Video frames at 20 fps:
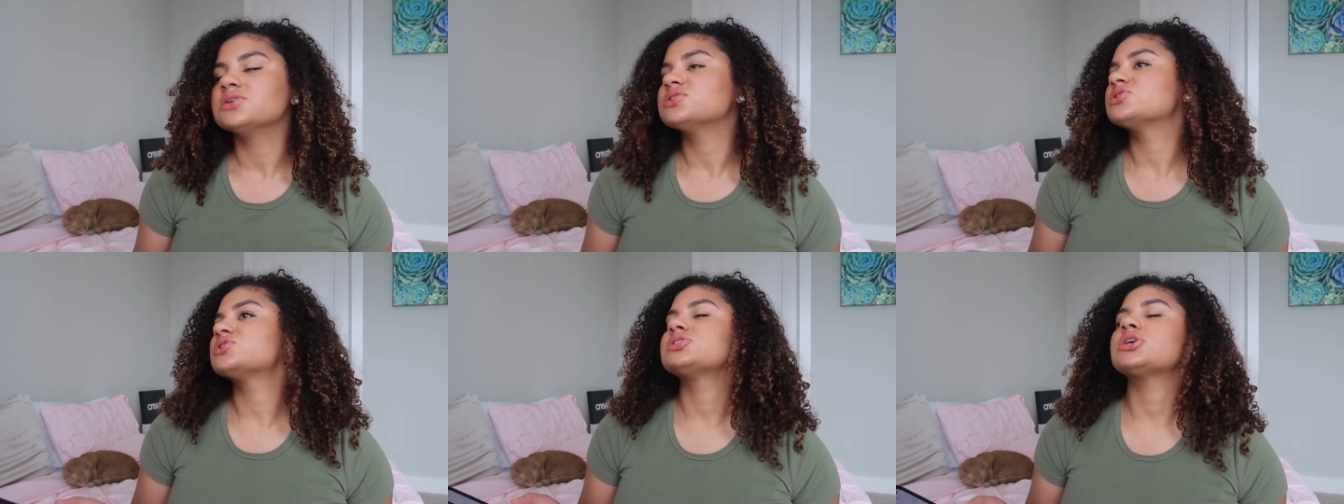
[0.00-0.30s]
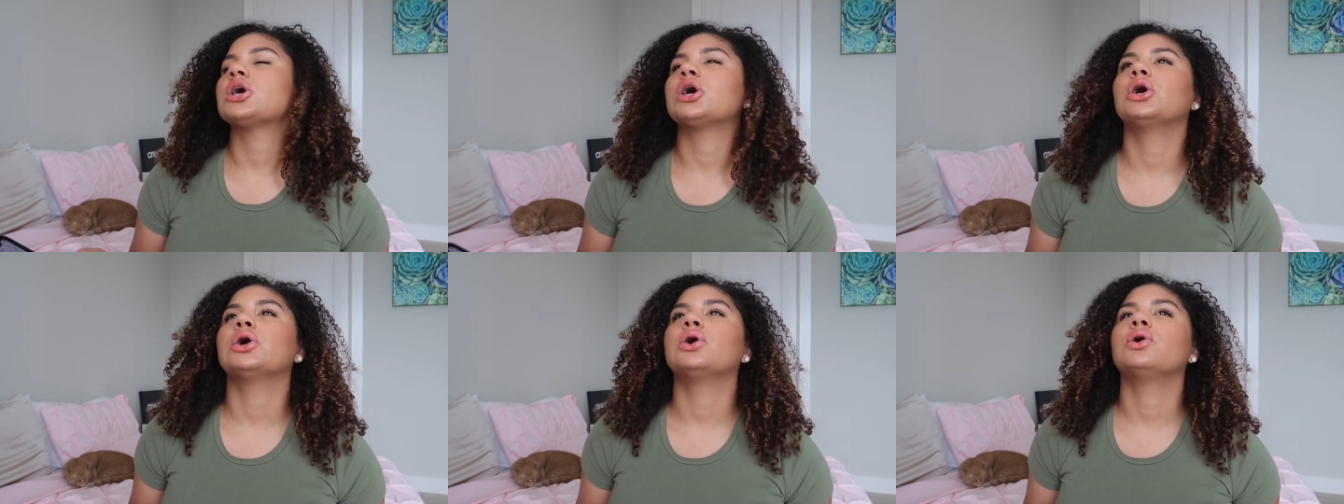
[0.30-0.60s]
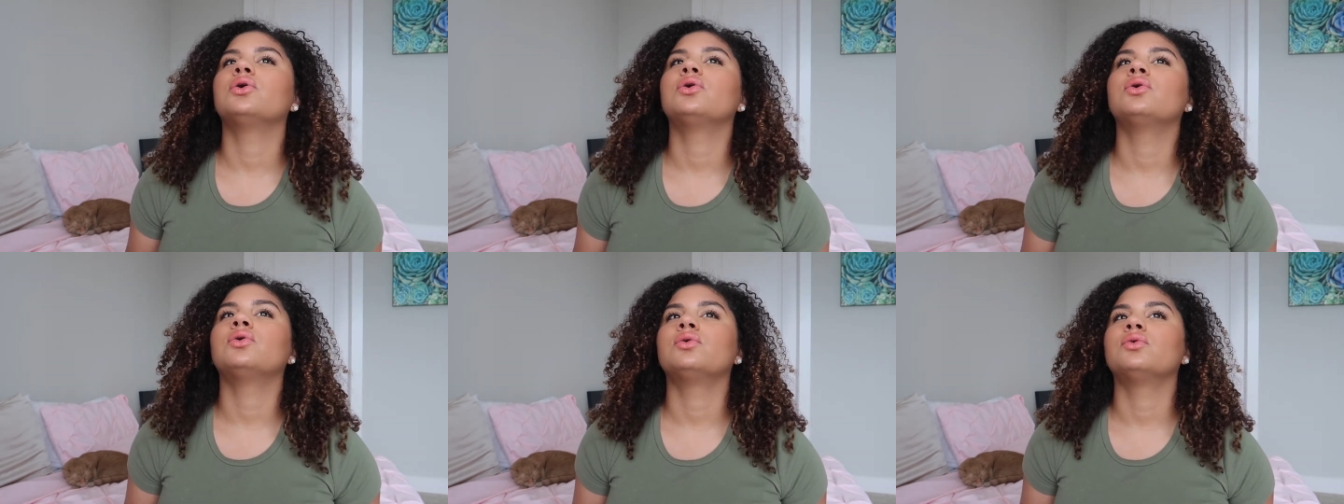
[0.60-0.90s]

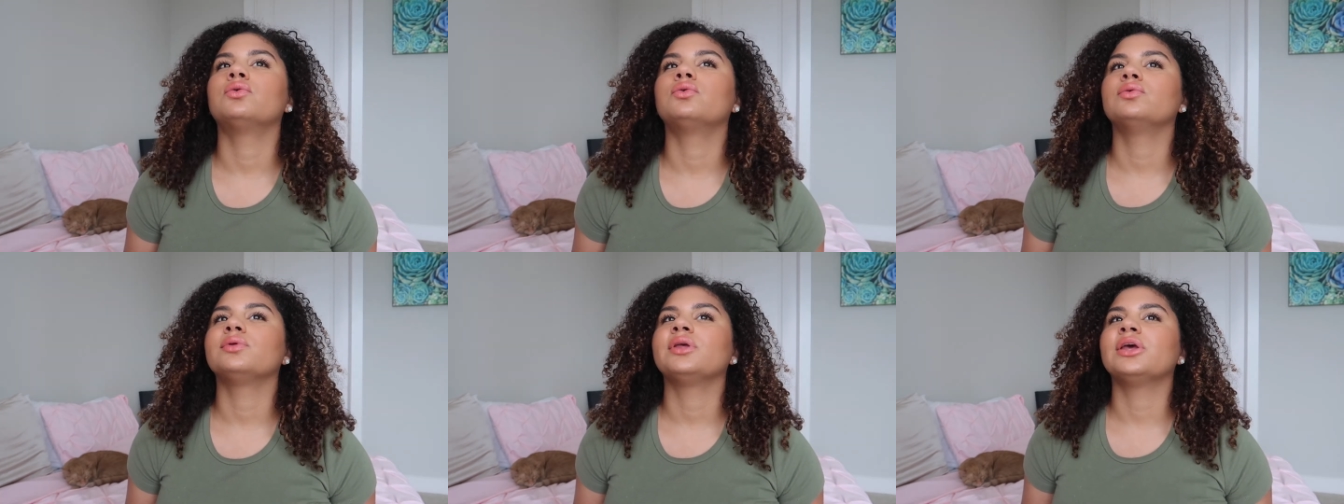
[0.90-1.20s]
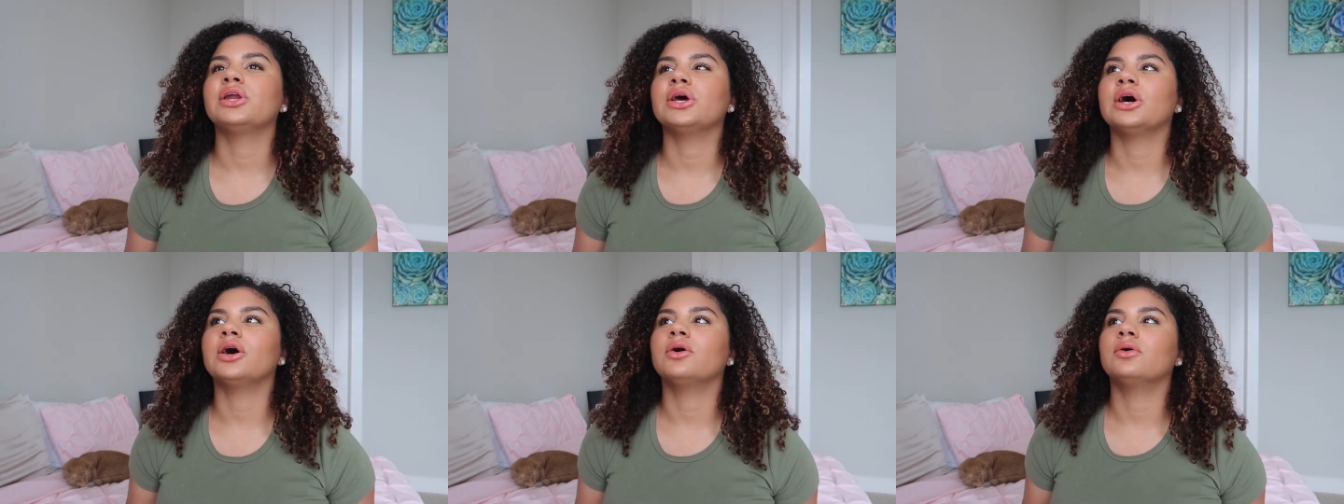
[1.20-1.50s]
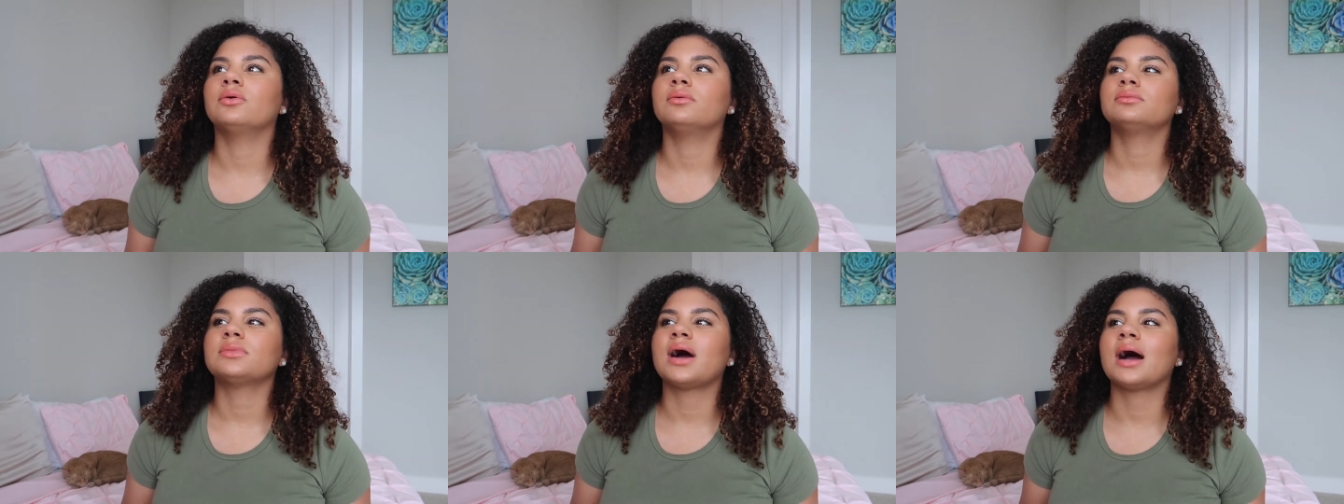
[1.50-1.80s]
so you
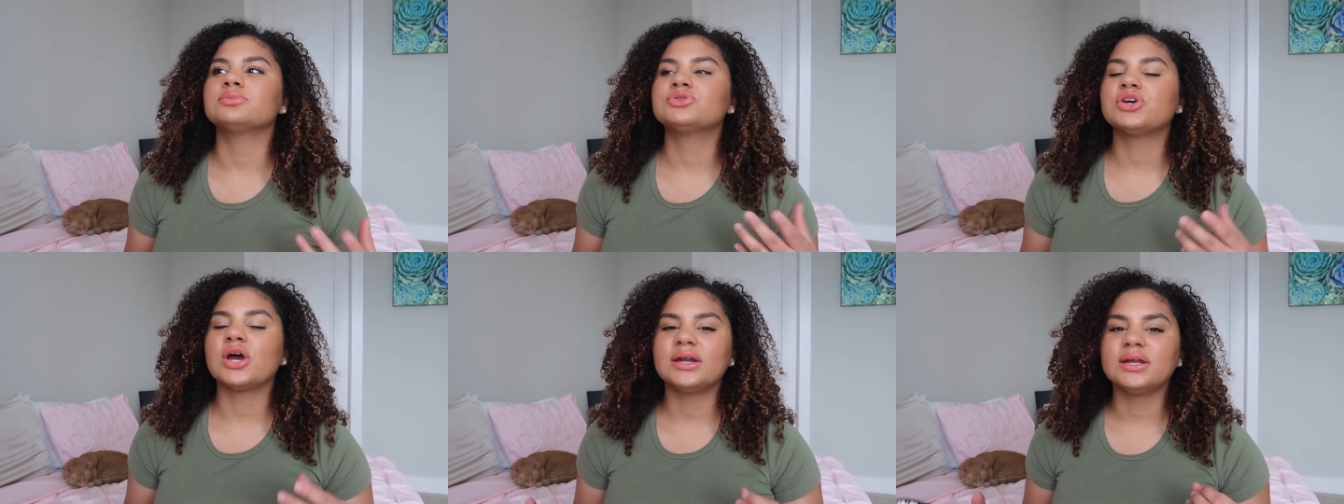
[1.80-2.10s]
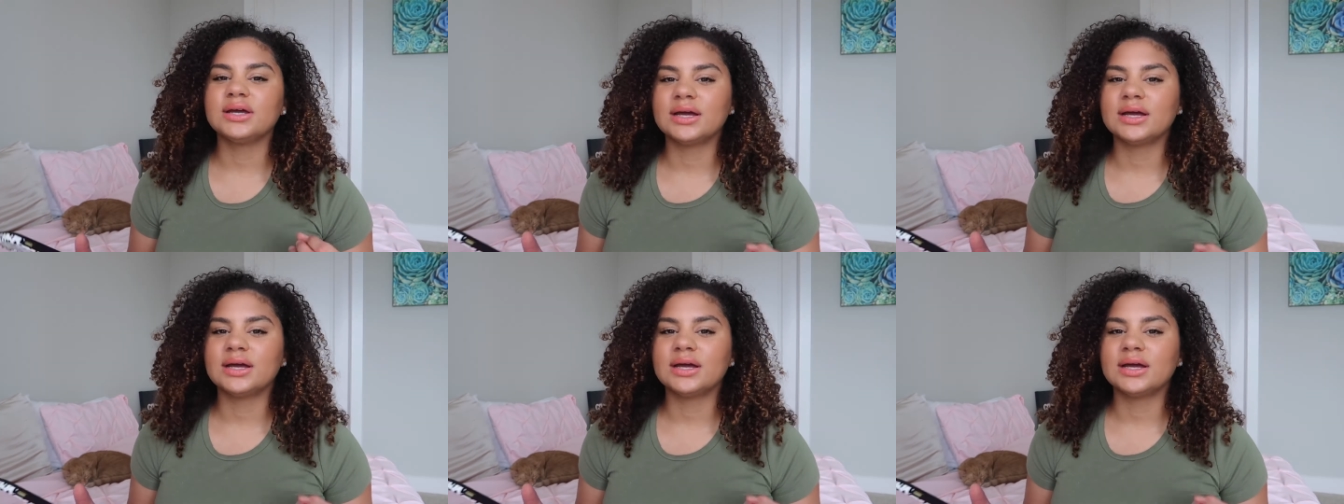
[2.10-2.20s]
know I'm trying